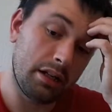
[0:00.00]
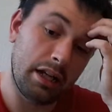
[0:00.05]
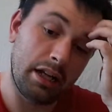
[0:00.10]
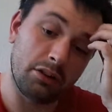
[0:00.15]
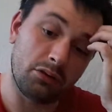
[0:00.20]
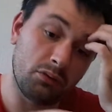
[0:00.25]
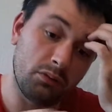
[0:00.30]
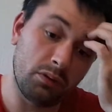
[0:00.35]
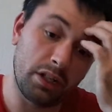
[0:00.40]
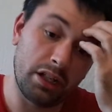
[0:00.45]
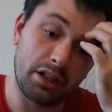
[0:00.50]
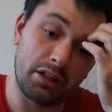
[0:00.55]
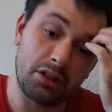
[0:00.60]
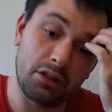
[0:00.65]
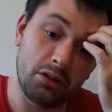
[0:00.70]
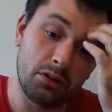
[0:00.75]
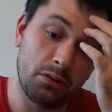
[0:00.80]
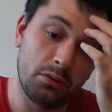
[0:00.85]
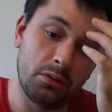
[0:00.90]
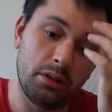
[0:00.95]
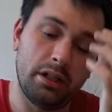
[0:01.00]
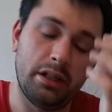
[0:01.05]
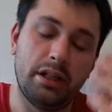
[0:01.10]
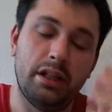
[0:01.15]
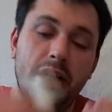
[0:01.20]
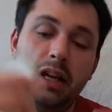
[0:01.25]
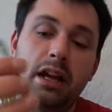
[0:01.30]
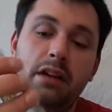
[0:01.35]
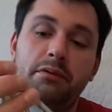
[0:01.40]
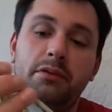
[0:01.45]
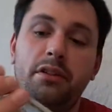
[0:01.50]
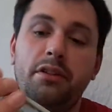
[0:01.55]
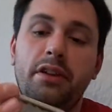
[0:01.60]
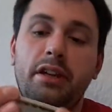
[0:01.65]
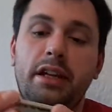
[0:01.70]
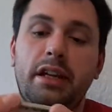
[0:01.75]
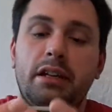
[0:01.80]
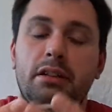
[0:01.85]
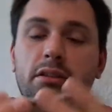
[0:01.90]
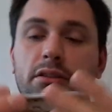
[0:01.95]
that's really cool, and then
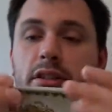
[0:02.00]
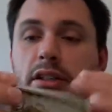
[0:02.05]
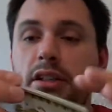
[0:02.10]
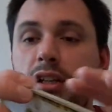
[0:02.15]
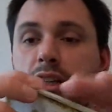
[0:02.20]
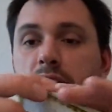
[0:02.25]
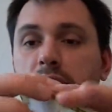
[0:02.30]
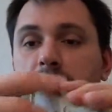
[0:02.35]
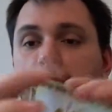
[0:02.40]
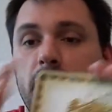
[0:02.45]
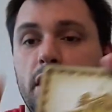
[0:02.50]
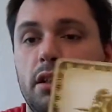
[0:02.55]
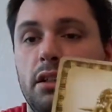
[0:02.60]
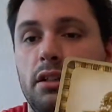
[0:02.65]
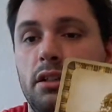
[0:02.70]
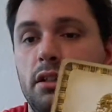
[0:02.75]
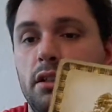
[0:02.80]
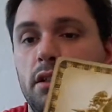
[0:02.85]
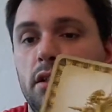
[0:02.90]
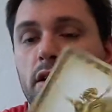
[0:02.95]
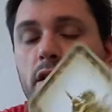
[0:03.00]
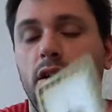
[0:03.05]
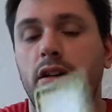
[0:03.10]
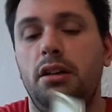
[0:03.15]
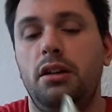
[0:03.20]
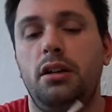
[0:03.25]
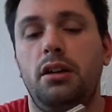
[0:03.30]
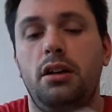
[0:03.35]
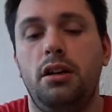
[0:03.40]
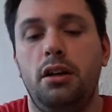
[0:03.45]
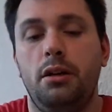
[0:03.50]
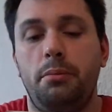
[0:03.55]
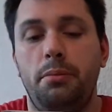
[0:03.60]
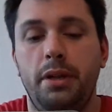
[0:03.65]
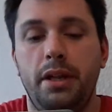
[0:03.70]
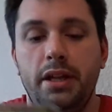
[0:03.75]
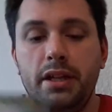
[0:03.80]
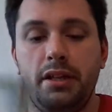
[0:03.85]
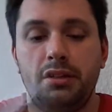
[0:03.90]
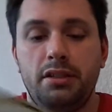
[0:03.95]
everything else in here
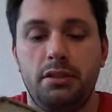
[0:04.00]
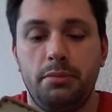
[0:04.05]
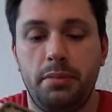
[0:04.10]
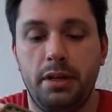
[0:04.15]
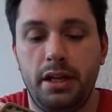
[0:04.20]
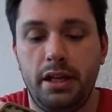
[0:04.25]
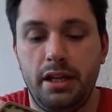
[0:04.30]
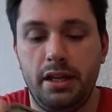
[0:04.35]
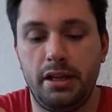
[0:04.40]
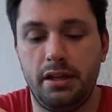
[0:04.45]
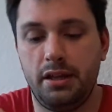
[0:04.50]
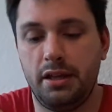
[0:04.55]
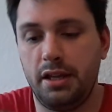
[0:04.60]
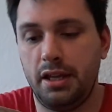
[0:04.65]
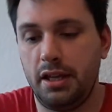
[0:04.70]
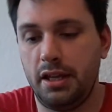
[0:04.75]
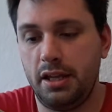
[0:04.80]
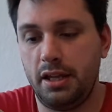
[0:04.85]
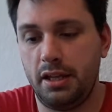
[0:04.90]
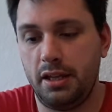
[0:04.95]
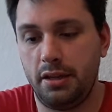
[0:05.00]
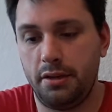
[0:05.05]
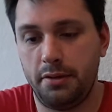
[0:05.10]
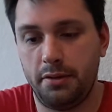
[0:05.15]
appears to be the